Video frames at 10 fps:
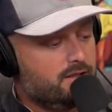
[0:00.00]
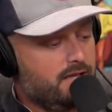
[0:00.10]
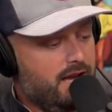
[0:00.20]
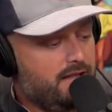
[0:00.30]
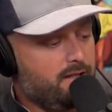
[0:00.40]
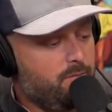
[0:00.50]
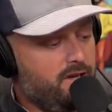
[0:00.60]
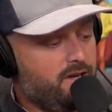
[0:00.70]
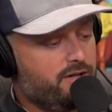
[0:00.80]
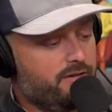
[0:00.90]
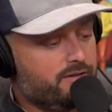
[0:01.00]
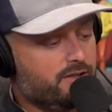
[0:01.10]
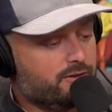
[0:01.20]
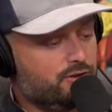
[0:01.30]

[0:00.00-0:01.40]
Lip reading: guy in the beard never tell